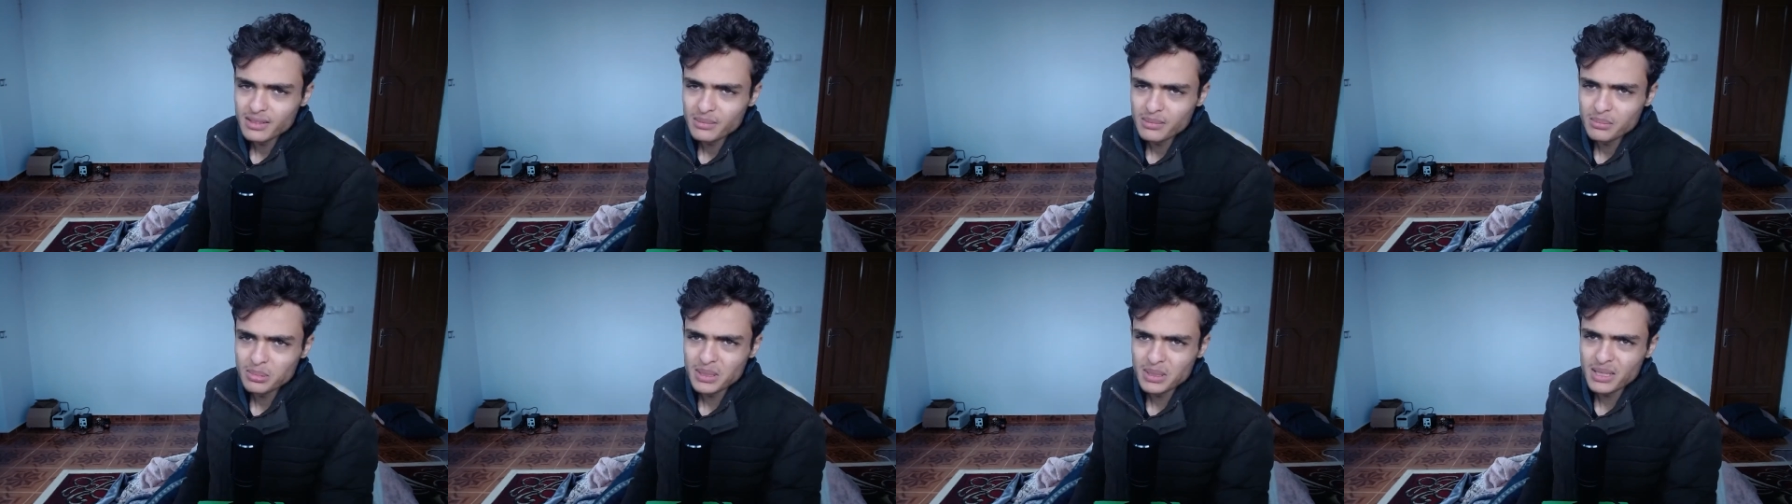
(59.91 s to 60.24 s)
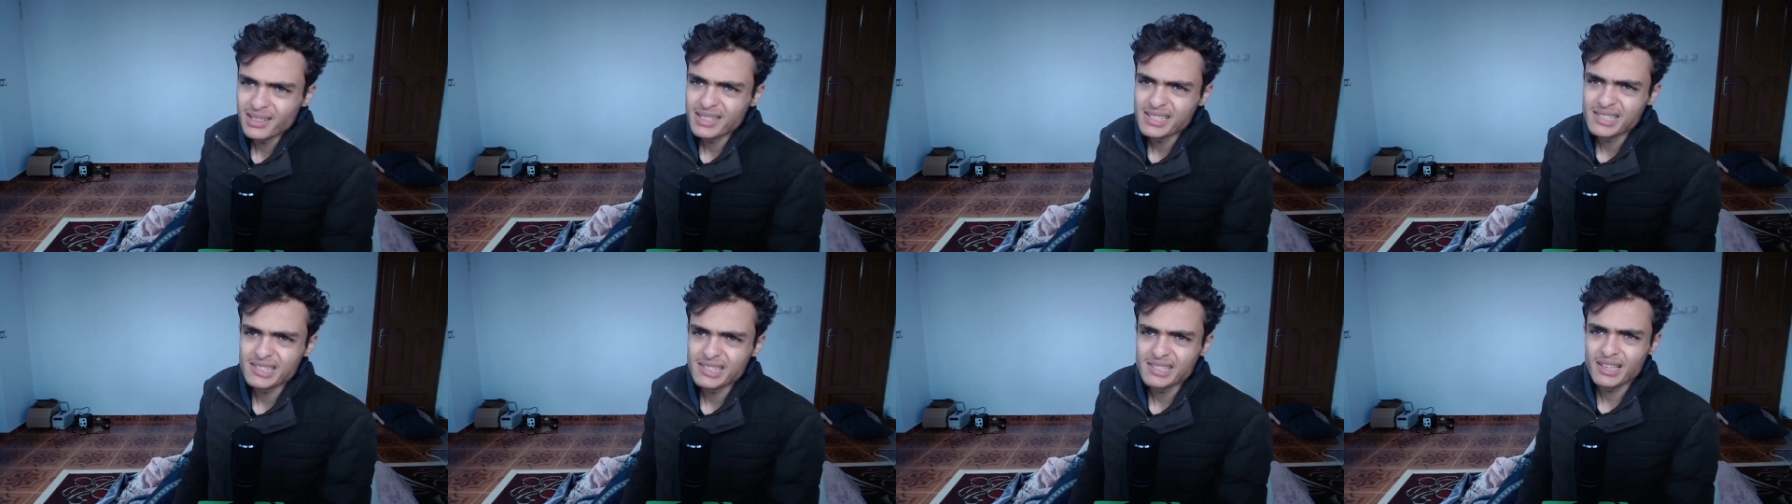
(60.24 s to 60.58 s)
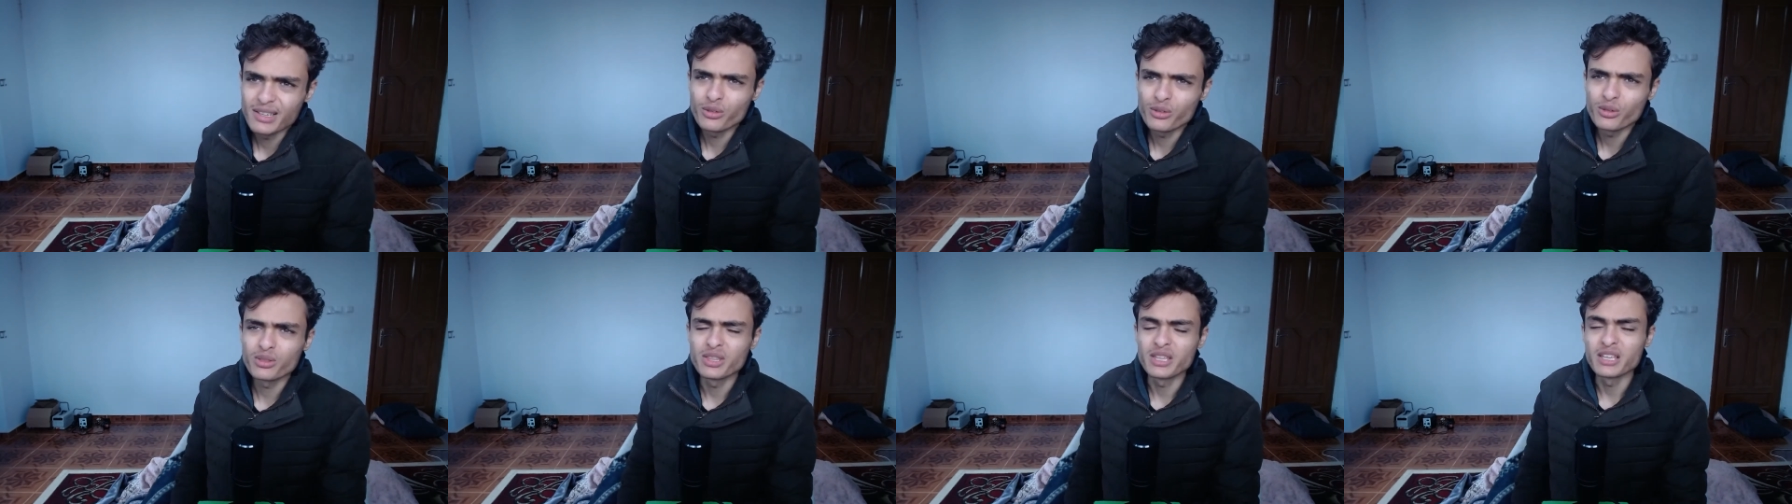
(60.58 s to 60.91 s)
To be honest, I
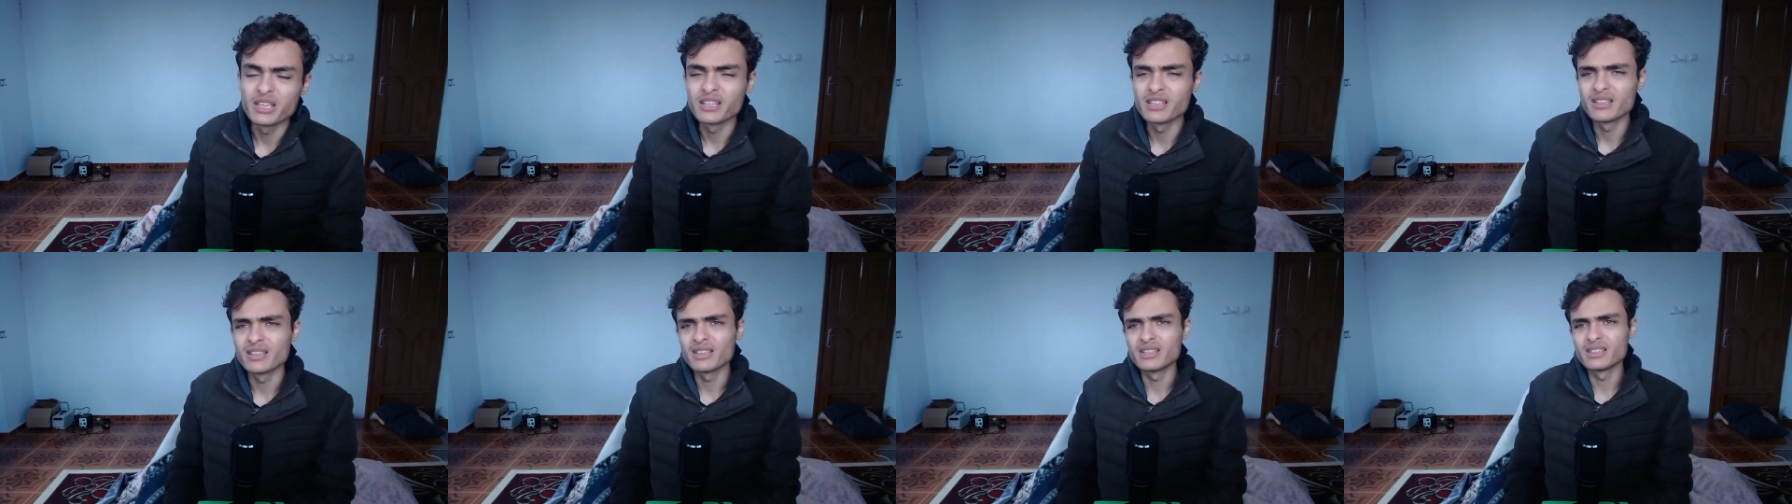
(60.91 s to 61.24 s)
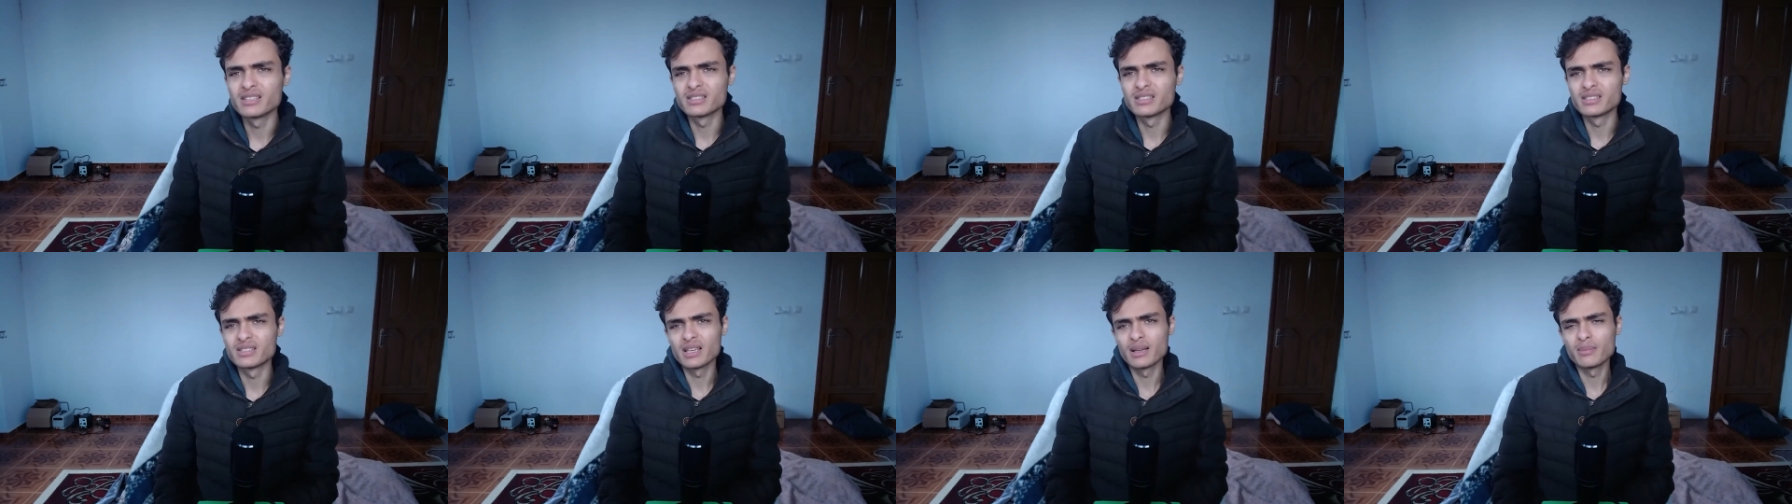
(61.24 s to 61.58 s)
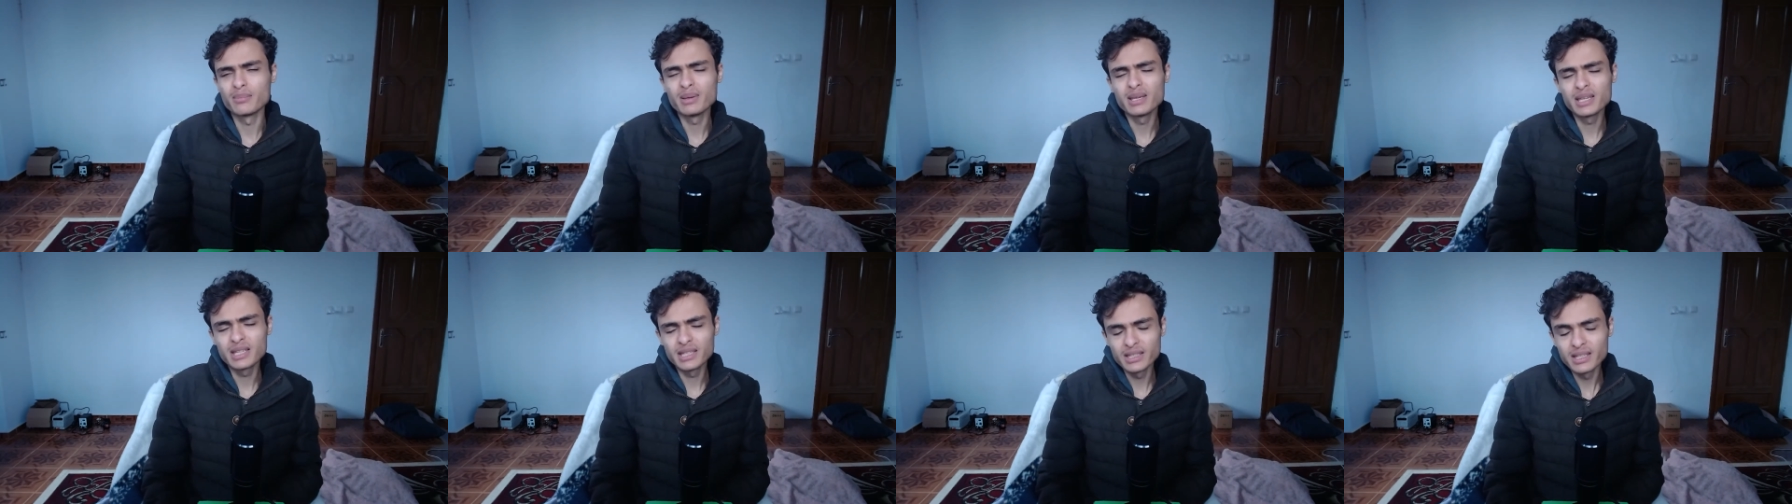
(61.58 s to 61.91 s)
don't think it's a
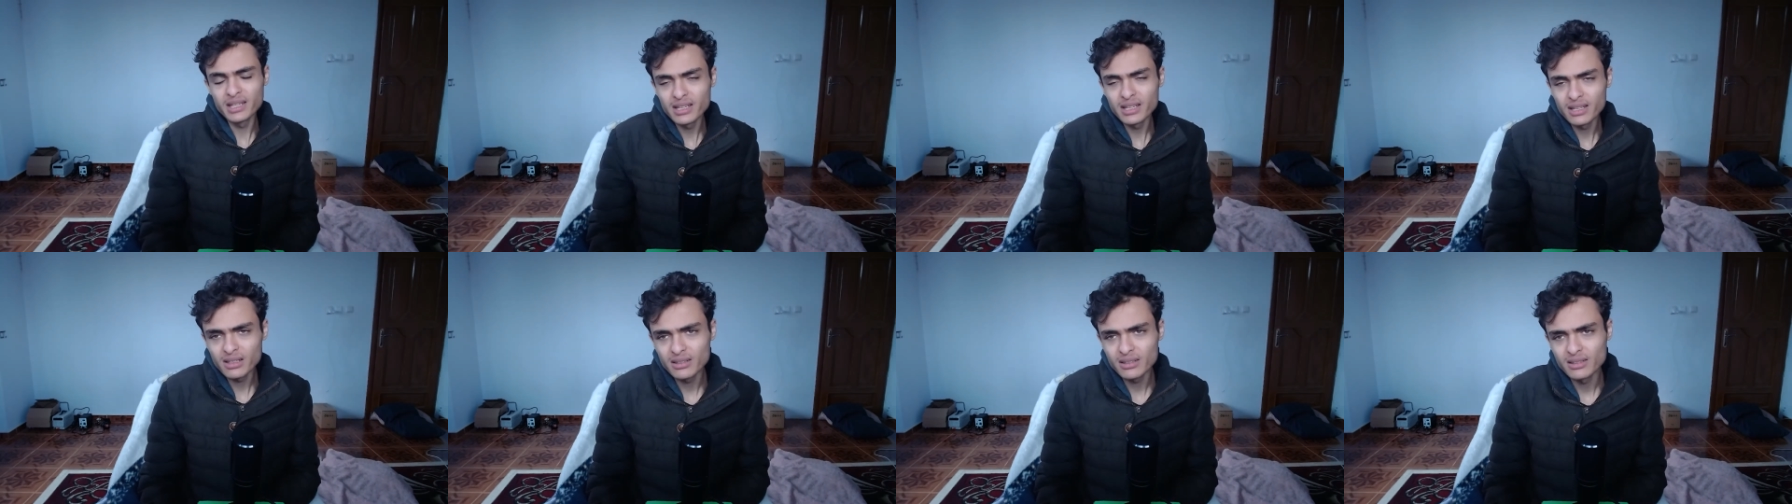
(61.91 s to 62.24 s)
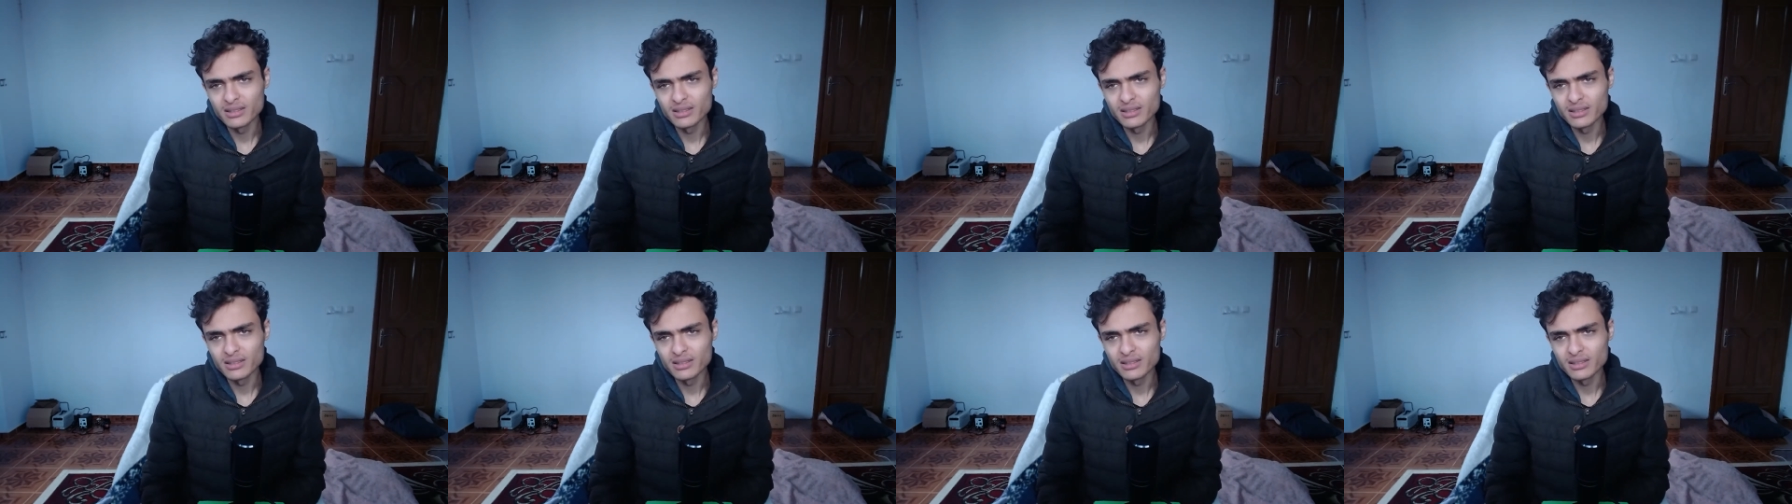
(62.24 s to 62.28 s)
big deal.